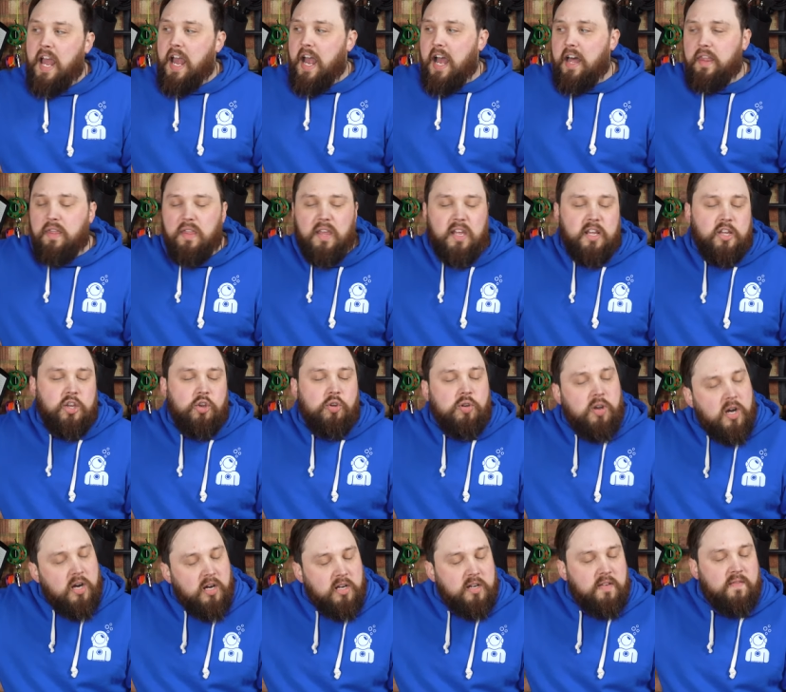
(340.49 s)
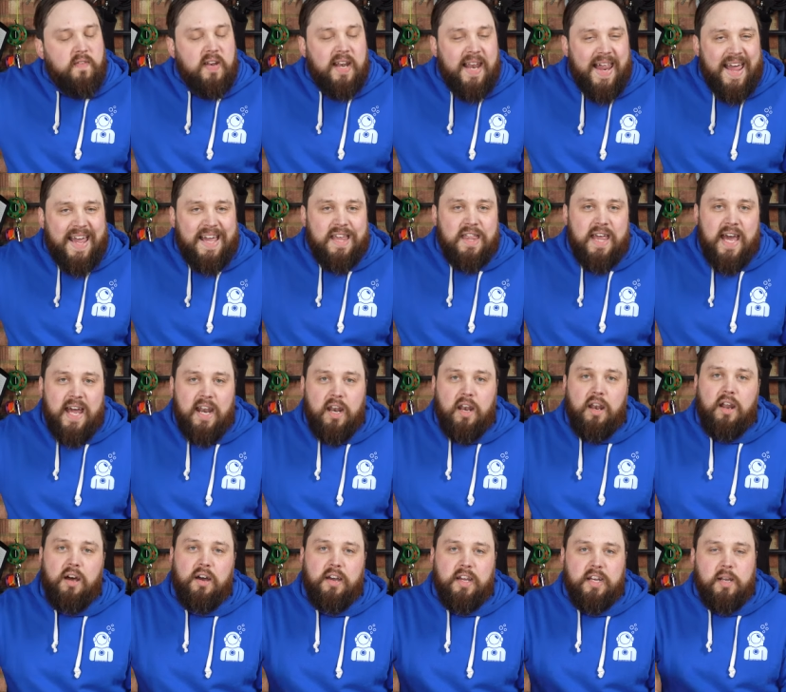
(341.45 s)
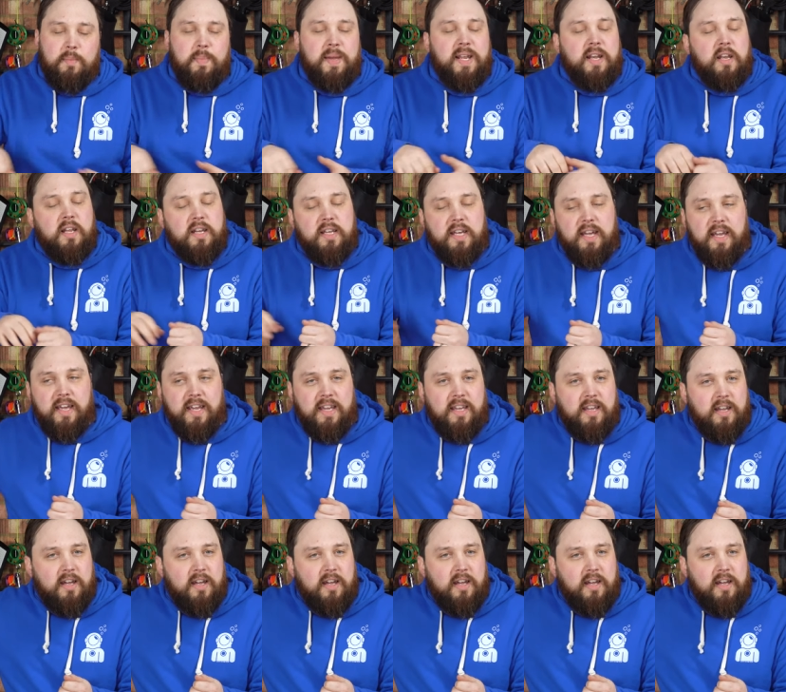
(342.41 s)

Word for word: and then you kind of lay that line a bit like a,